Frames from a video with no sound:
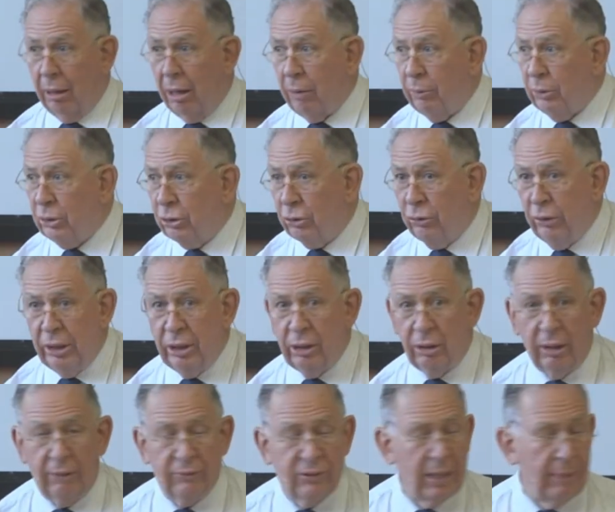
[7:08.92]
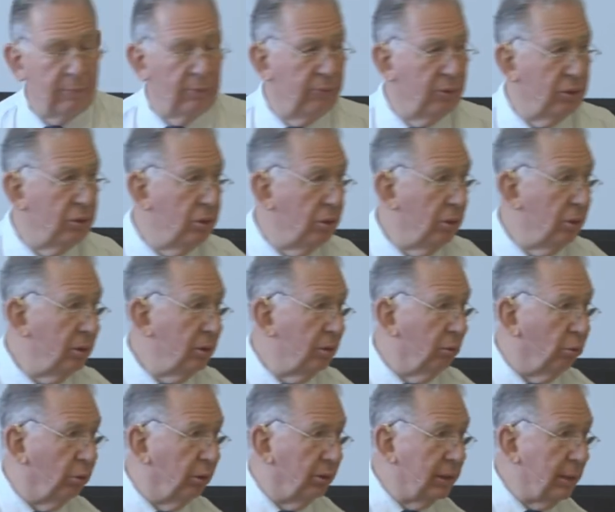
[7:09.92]
I was critical of some of the church
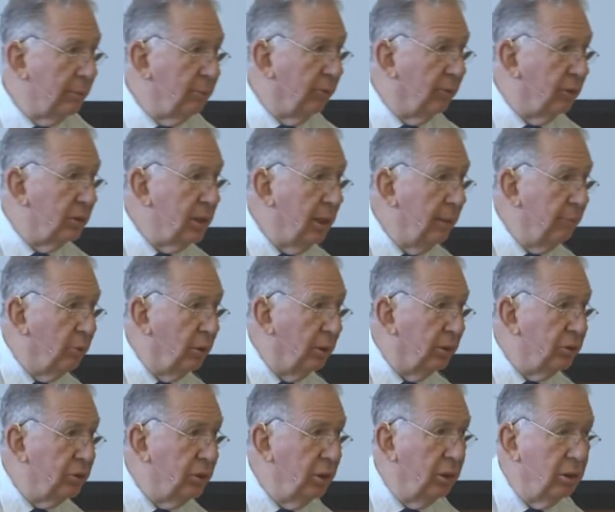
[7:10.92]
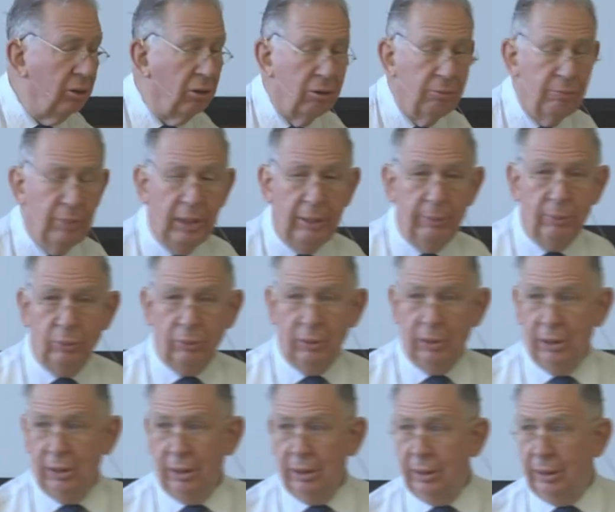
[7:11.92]
or some of the temple and synagogue people,
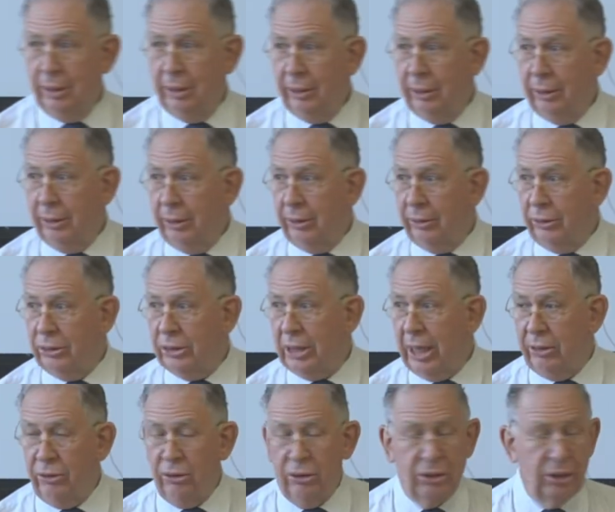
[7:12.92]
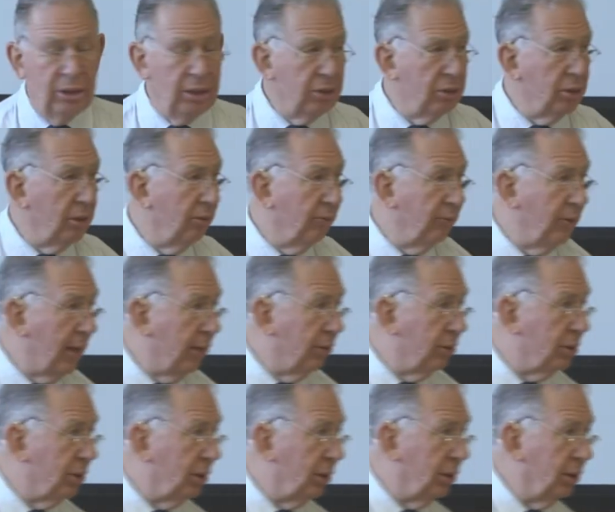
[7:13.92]
the Sadducees and the
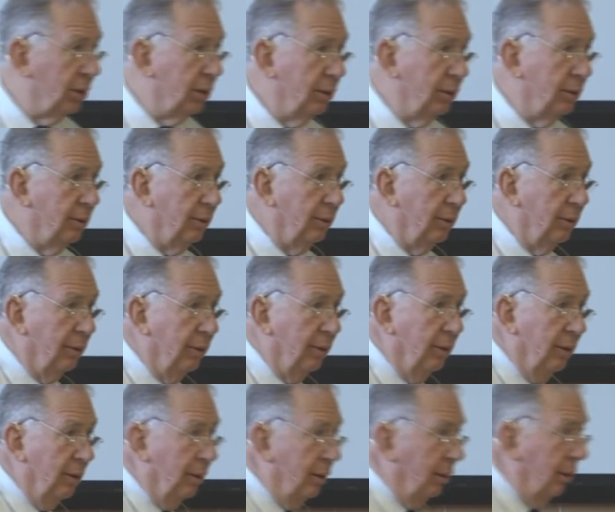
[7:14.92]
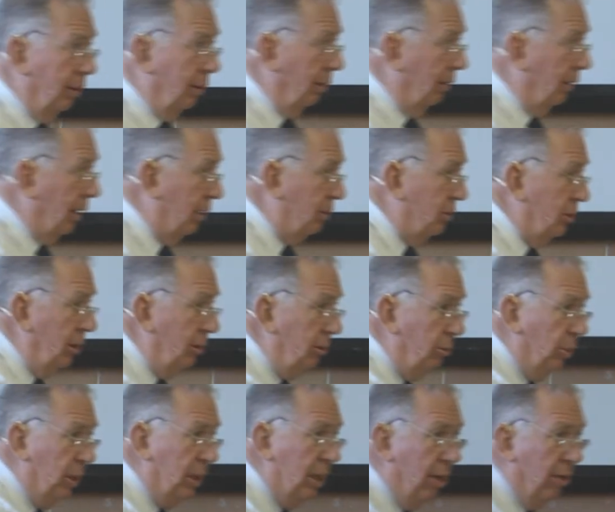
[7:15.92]
Pharisees. They seemed
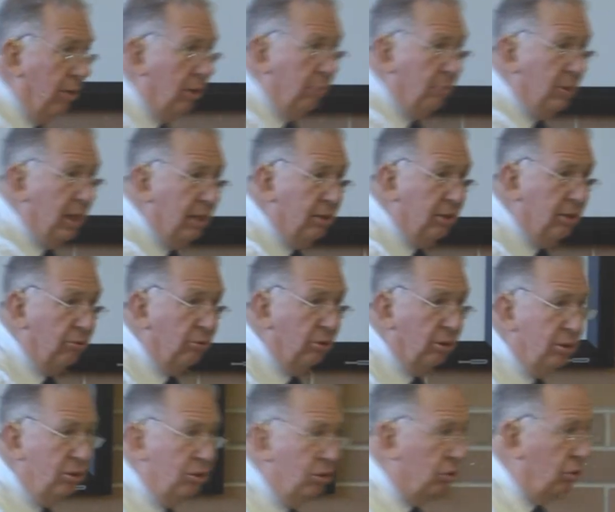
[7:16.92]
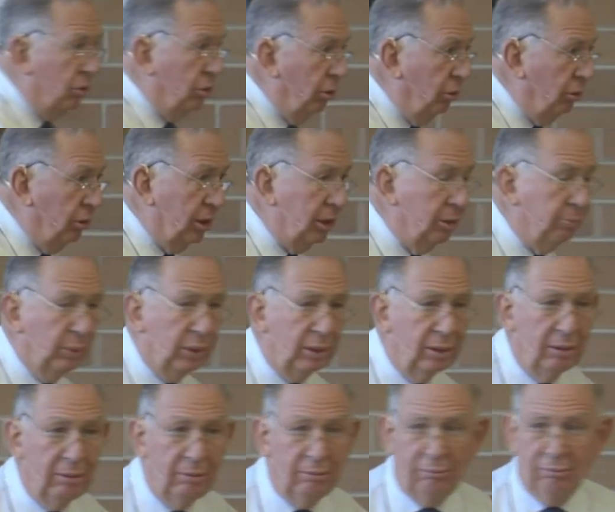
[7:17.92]
to be going about their religious duties,
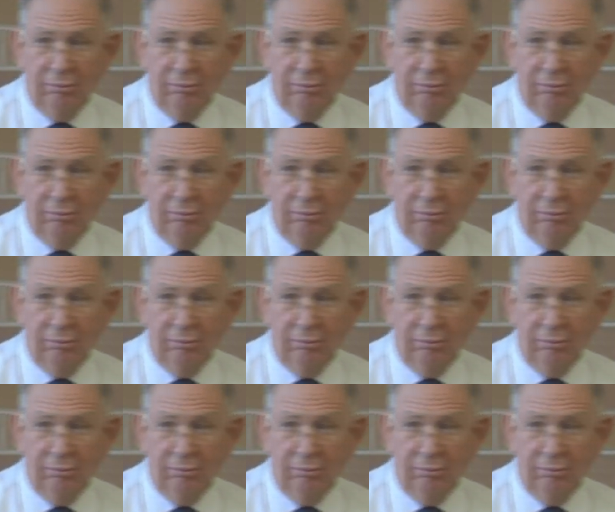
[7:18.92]
but